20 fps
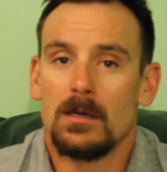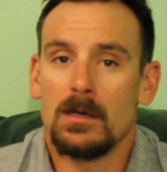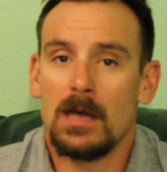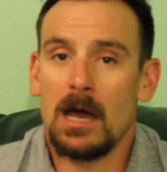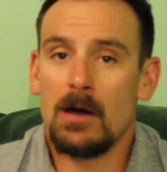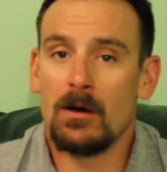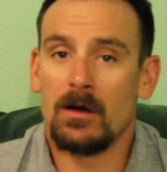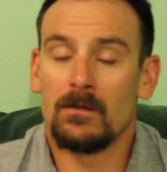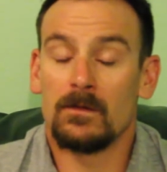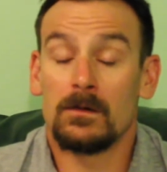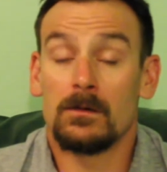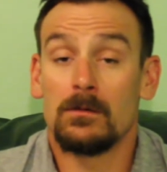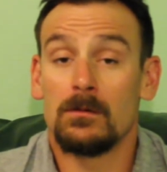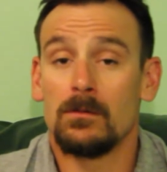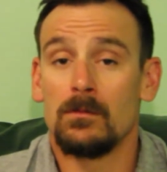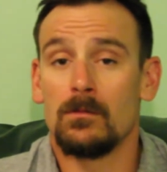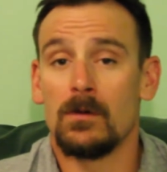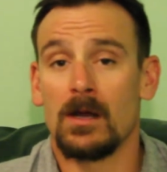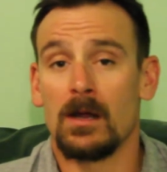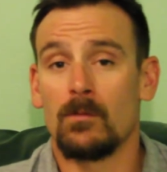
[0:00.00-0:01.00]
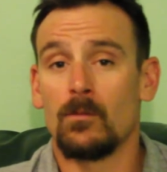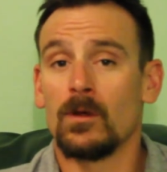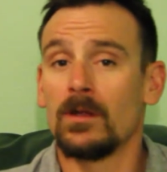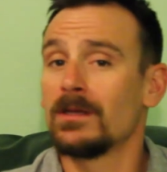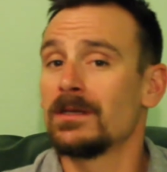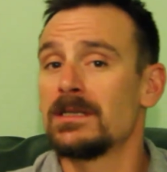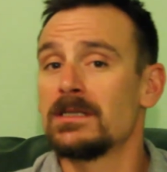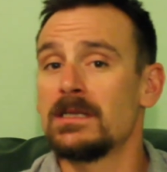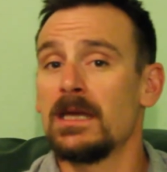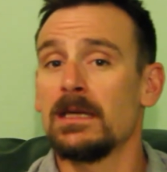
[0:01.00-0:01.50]
However, when I'm
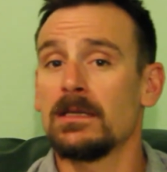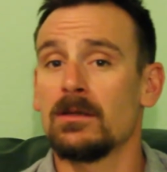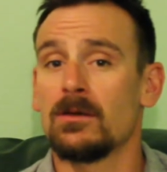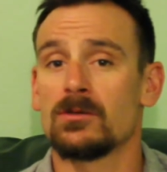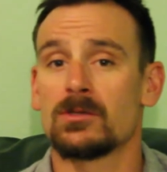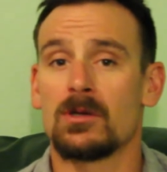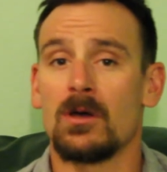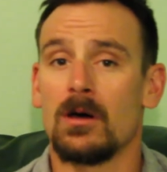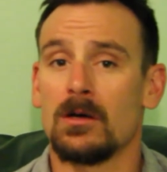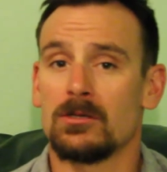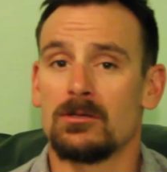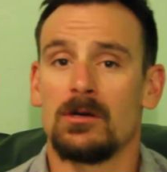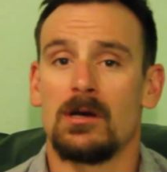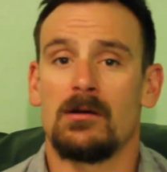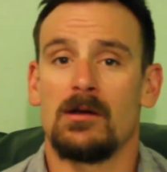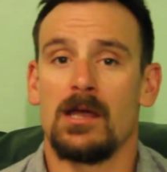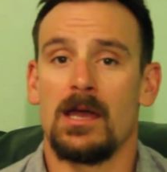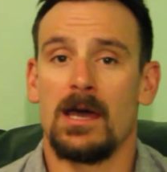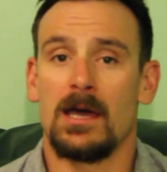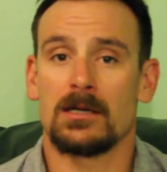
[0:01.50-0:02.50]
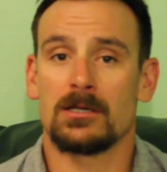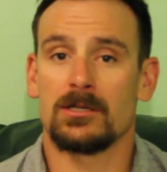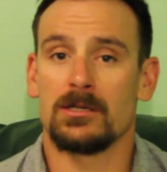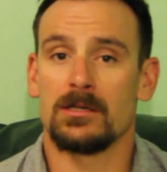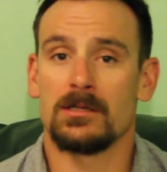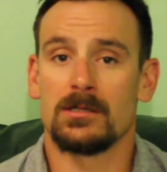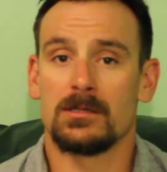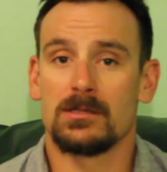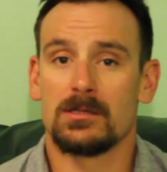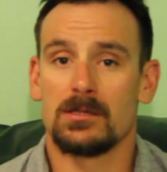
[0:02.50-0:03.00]
willing to take those contrary
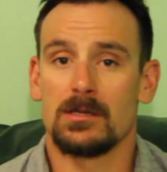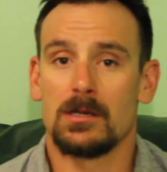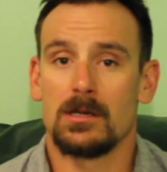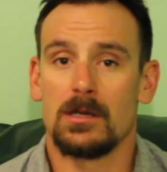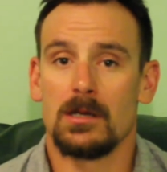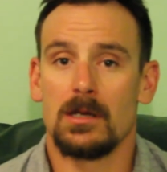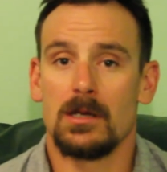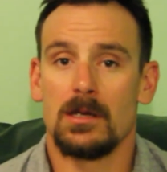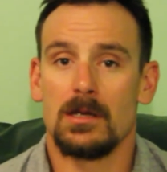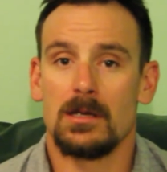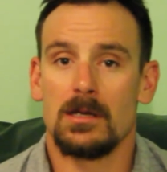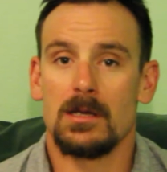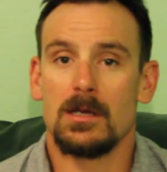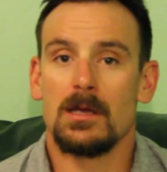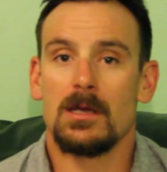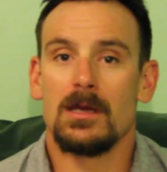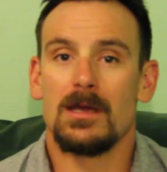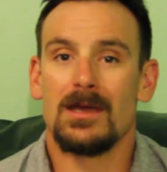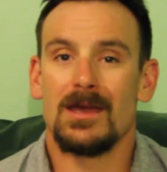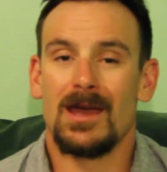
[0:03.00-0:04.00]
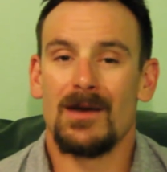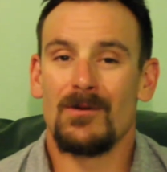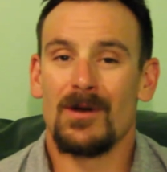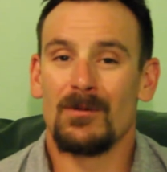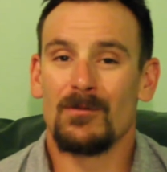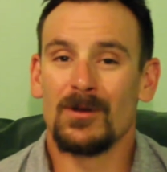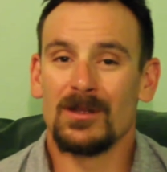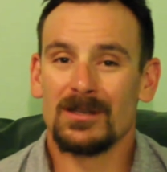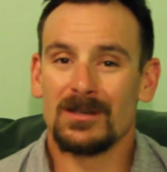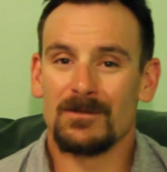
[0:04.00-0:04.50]
actions, and when
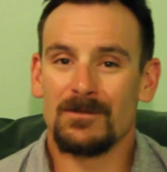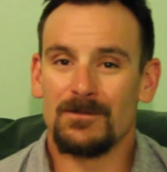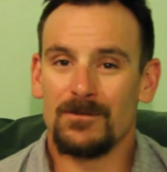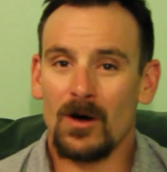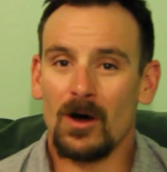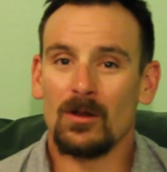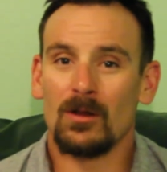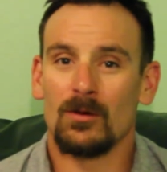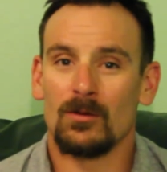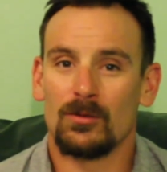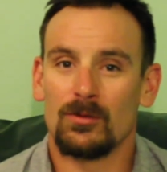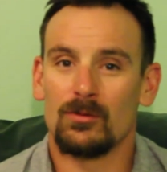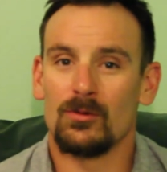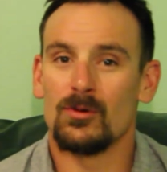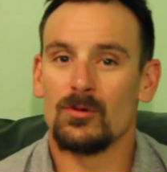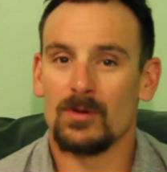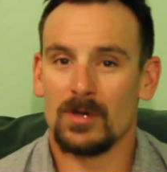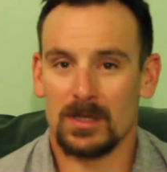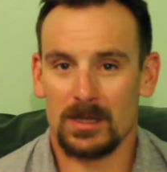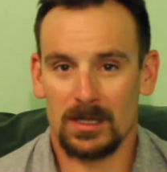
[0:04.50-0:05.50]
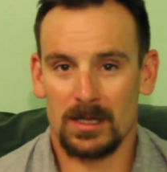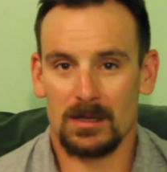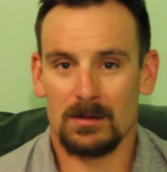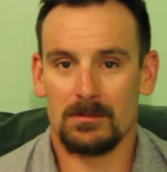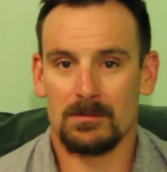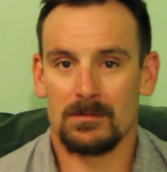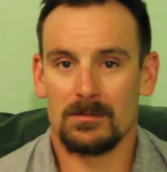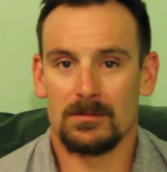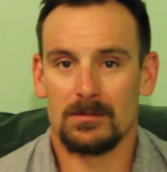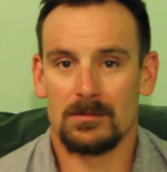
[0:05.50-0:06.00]
I'm willing to follow through with them,